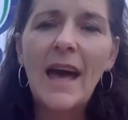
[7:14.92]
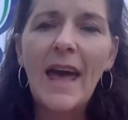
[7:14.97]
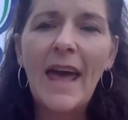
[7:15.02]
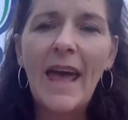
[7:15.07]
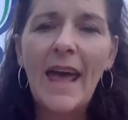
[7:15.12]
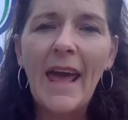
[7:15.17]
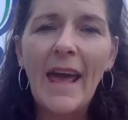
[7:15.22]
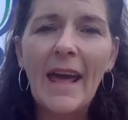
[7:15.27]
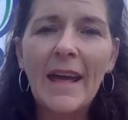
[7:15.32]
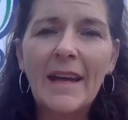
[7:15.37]

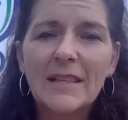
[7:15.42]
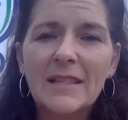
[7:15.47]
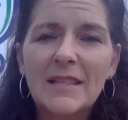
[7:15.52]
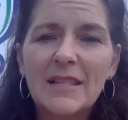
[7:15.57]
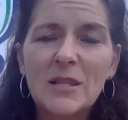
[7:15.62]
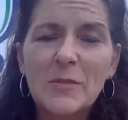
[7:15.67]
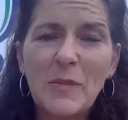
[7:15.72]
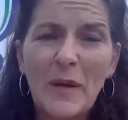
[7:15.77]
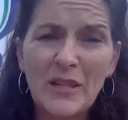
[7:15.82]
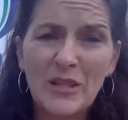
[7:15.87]
and
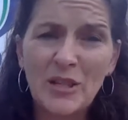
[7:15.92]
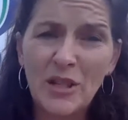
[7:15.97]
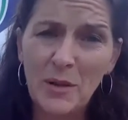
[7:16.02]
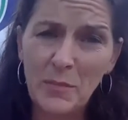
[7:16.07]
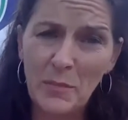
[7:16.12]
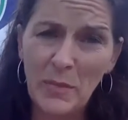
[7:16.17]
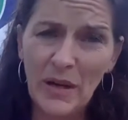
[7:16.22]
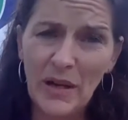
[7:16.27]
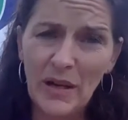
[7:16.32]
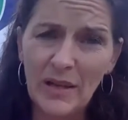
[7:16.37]
especially
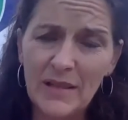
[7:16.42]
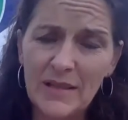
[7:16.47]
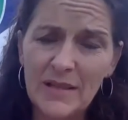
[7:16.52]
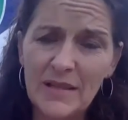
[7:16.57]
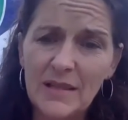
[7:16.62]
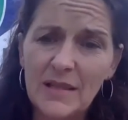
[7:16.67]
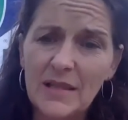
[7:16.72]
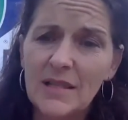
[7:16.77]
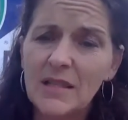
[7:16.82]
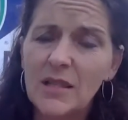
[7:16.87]

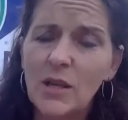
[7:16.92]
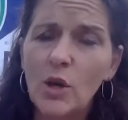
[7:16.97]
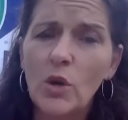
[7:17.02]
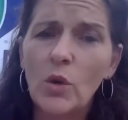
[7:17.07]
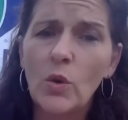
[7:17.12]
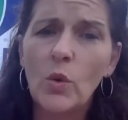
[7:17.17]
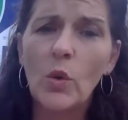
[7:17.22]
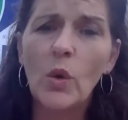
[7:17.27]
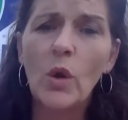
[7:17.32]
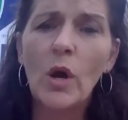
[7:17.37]
bugs.
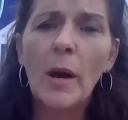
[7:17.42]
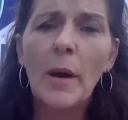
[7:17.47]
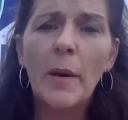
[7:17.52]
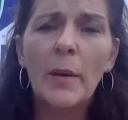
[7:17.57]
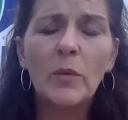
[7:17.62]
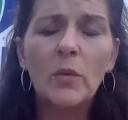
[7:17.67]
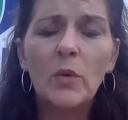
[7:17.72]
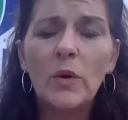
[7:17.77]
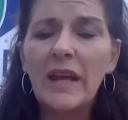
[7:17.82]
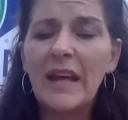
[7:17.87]
So
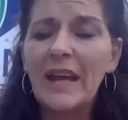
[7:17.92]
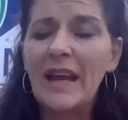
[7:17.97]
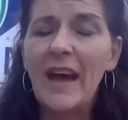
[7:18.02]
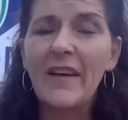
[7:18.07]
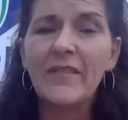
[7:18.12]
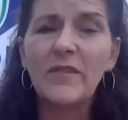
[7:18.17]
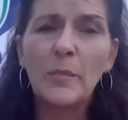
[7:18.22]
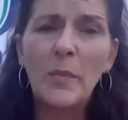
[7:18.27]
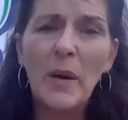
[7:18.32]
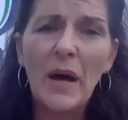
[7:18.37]
we can
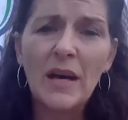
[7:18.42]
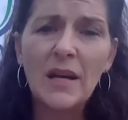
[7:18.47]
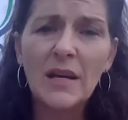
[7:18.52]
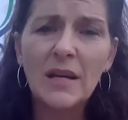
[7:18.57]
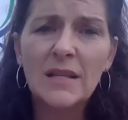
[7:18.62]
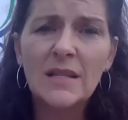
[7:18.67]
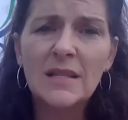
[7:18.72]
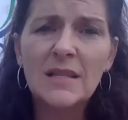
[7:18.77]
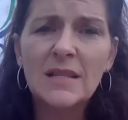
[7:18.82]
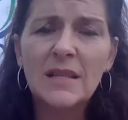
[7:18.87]
have
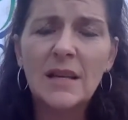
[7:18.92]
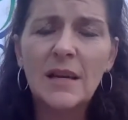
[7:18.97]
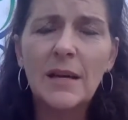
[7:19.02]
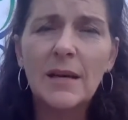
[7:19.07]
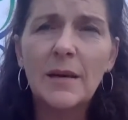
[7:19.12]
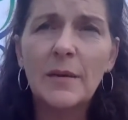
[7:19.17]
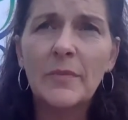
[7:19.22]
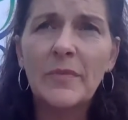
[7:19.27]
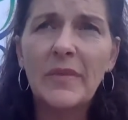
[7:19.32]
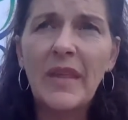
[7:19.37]
bugs
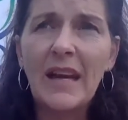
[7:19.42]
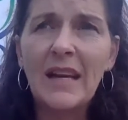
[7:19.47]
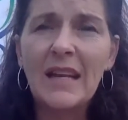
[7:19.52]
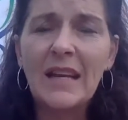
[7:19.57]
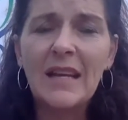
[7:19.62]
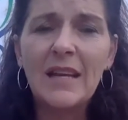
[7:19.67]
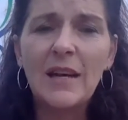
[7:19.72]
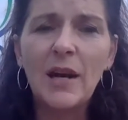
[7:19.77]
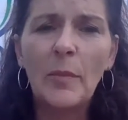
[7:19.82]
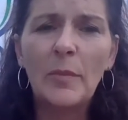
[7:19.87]
that
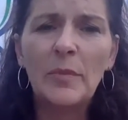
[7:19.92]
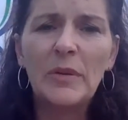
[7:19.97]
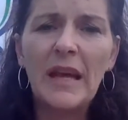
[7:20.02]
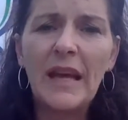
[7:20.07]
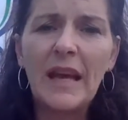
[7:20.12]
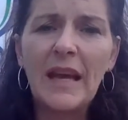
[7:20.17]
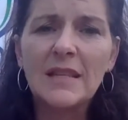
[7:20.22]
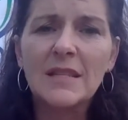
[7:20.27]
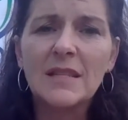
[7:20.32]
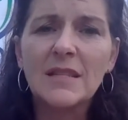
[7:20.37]
eat our
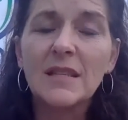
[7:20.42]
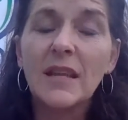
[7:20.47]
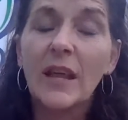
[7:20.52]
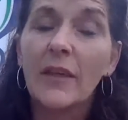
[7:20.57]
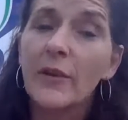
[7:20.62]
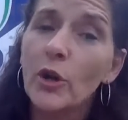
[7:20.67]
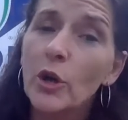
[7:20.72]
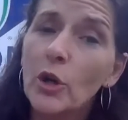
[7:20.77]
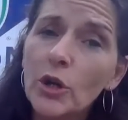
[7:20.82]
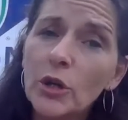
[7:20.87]
plants. Now,
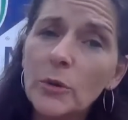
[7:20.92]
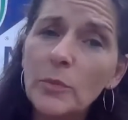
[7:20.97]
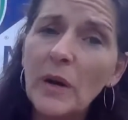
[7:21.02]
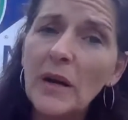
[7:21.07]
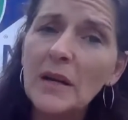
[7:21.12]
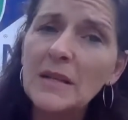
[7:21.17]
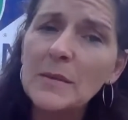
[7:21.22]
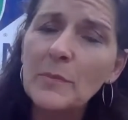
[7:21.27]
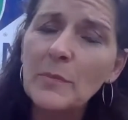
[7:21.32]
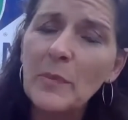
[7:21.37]
there are good
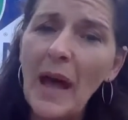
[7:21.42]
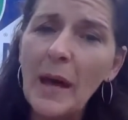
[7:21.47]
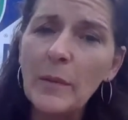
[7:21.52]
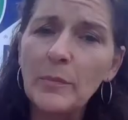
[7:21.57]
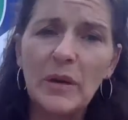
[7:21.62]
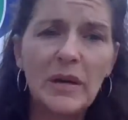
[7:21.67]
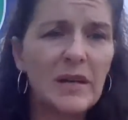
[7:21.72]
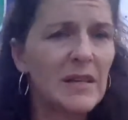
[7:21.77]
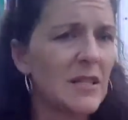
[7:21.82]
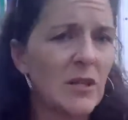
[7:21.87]
bugs and bad
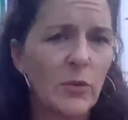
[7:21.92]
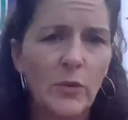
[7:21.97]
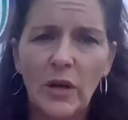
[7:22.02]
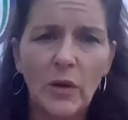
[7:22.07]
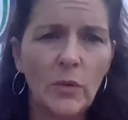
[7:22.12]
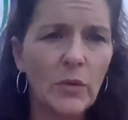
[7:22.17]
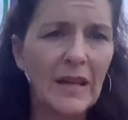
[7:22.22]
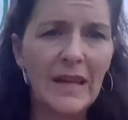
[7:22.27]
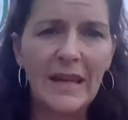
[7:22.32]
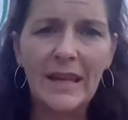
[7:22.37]
bugs, so we
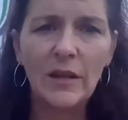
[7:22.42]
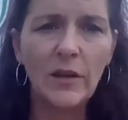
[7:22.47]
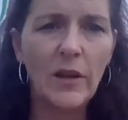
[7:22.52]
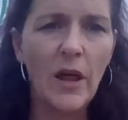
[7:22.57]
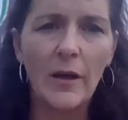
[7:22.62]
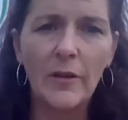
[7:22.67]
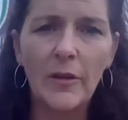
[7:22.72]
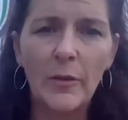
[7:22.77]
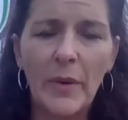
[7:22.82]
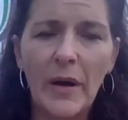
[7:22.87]
don't want to kill
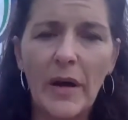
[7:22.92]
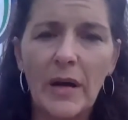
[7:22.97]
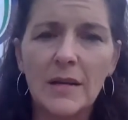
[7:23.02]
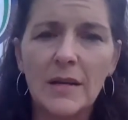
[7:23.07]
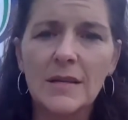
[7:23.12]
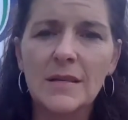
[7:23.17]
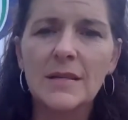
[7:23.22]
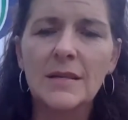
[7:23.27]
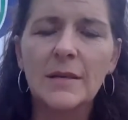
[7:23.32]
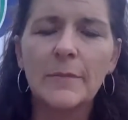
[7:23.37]
all the
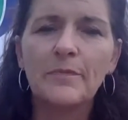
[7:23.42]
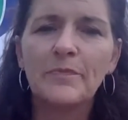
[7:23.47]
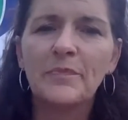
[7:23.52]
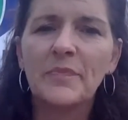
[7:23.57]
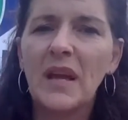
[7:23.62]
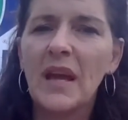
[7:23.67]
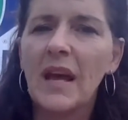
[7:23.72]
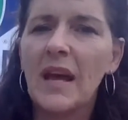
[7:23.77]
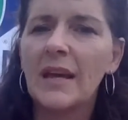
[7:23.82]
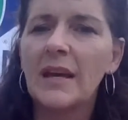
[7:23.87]
bugs.
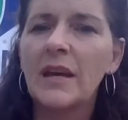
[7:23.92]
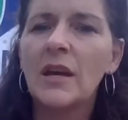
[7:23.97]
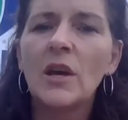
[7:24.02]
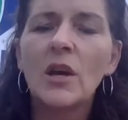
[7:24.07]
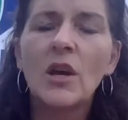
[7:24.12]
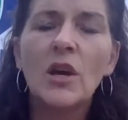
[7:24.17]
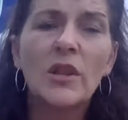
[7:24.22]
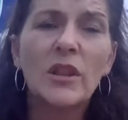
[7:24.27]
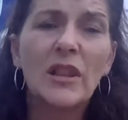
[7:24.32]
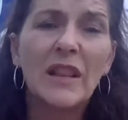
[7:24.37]
Okay,
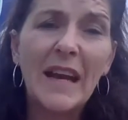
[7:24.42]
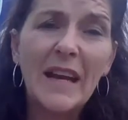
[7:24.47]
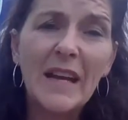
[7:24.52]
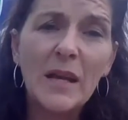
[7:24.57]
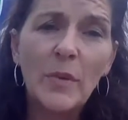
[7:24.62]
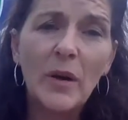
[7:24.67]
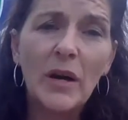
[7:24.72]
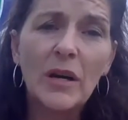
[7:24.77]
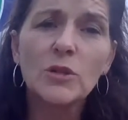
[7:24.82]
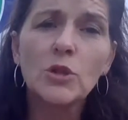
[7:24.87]

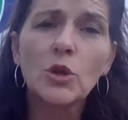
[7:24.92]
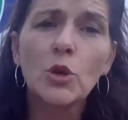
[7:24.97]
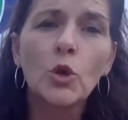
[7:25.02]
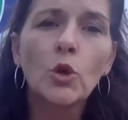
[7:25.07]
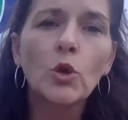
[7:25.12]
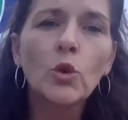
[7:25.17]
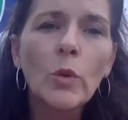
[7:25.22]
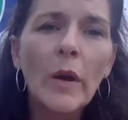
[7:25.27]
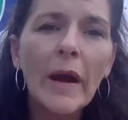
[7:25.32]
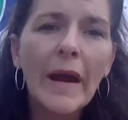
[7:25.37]
ladybugs are
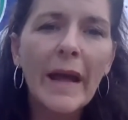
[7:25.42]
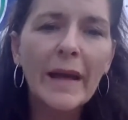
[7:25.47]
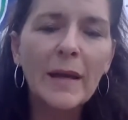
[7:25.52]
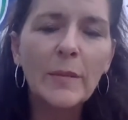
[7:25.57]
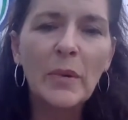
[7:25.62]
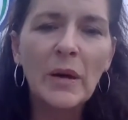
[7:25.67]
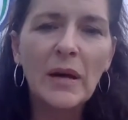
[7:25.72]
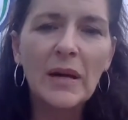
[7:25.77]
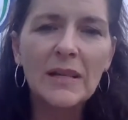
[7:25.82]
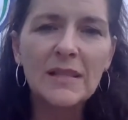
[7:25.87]

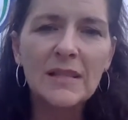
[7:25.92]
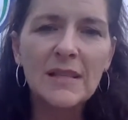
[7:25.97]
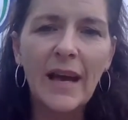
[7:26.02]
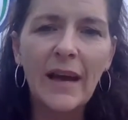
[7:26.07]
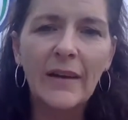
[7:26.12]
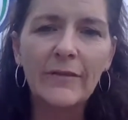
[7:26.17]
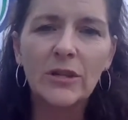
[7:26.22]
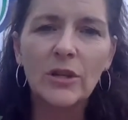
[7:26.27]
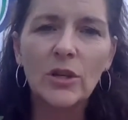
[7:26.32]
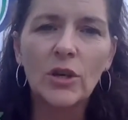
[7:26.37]
great bugs to
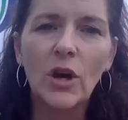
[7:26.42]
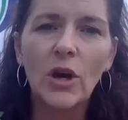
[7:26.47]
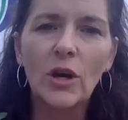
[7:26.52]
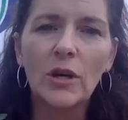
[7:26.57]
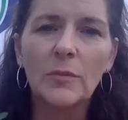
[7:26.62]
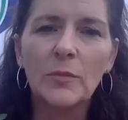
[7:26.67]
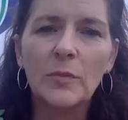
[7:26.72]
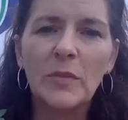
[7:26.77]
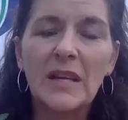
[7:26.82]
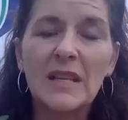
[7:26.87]
have in your
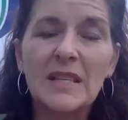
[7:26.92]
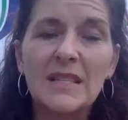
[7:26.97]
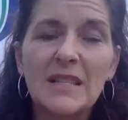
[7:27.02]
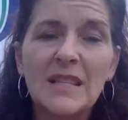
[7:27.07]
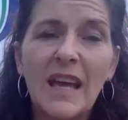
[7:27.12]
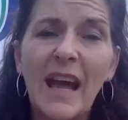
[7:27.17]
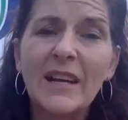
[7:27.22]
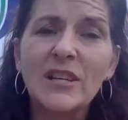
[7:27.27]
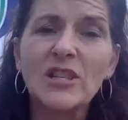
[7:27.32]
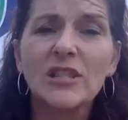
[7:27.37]
garden because they
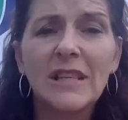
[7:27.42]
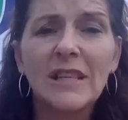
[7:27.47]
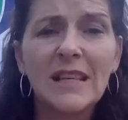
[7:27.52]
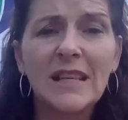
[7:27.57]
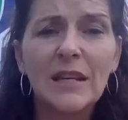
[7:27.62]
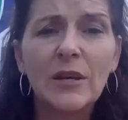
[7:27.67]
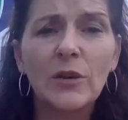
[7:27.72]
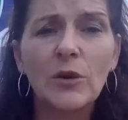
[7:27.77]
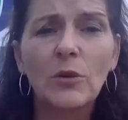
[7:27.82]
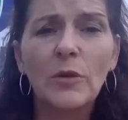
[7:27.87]
actually
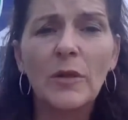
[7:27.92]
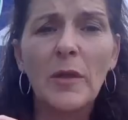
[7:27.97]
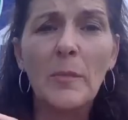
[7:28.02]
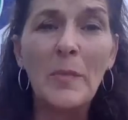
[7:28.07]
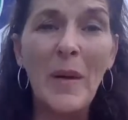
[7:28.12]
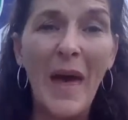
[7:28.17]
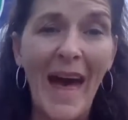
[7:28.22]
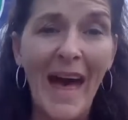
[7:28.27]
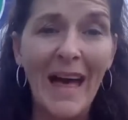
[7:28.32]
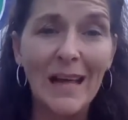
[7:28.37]
kill the
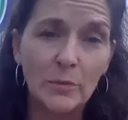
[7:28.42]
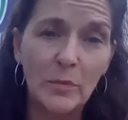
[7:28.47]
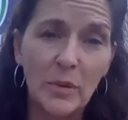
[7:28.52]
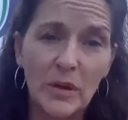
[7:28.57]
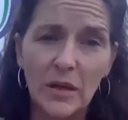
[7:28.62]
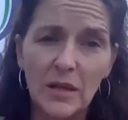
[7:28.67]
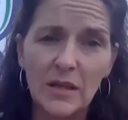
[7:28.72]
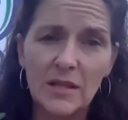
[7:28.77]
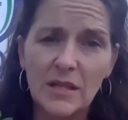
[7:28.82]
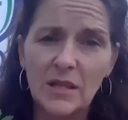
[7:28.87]
bad
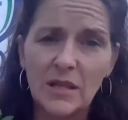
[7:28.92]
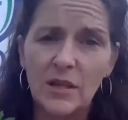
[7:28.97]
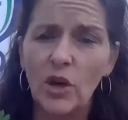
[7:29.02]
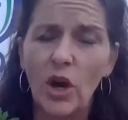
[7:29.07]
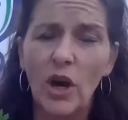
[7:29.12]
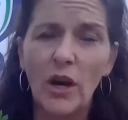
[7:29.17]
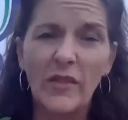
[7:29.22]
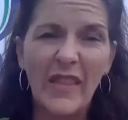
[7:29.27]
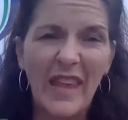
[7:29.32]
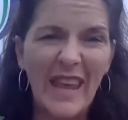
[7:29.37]
bugs in your
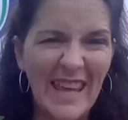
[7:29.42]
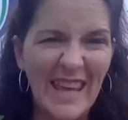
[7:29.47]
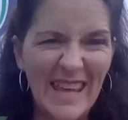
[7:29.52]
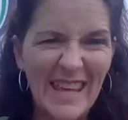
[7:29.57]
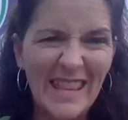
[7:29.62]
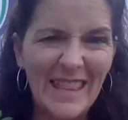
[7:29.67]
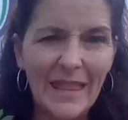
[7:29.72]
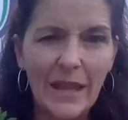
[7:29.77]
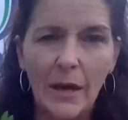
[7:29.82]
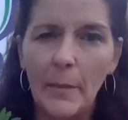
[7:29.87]
garden. They
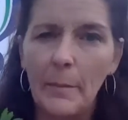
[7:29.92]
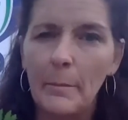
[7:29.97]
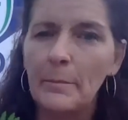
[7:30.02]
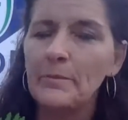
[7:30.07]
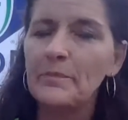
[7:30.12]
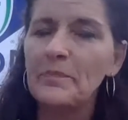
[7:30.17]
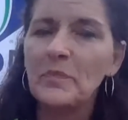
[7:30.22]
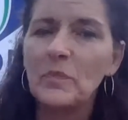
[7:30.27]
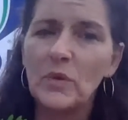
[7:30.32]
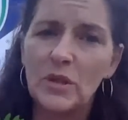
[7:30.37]
eat them,
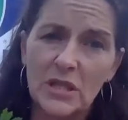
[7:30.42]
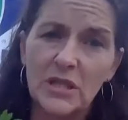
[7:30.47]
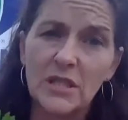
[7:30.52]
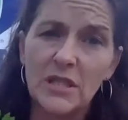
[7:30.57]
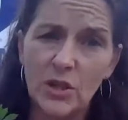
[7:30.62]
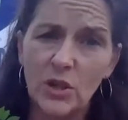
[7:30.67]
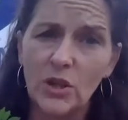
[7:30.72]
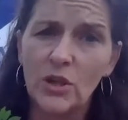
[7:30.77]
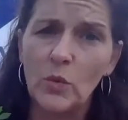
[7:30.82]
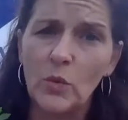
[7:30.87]
which
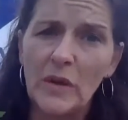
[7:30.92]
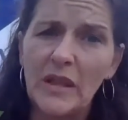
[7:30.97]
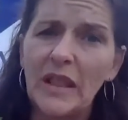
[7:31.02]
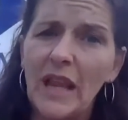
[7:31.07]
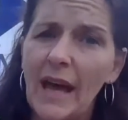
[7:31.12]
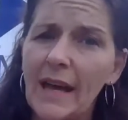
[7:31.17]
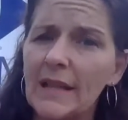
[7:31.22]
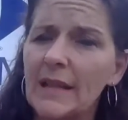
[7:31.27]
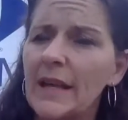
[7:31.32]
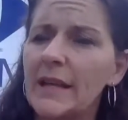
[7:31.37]
is good. We
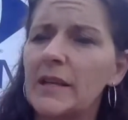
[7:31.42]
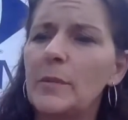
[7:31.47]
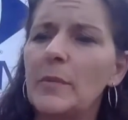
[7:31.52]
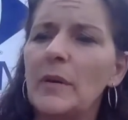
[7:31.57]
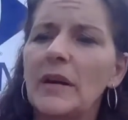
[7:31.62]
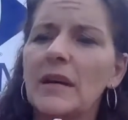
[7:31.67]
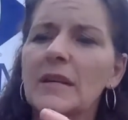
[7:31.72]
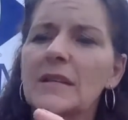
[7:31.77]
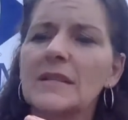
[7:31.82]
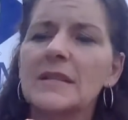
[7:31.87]
like
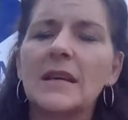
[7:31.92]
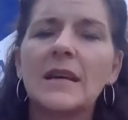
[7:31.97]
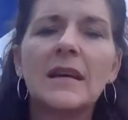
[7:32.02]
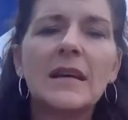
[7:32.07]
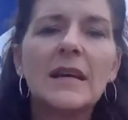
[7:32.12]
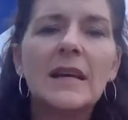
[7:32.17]
ladybugs.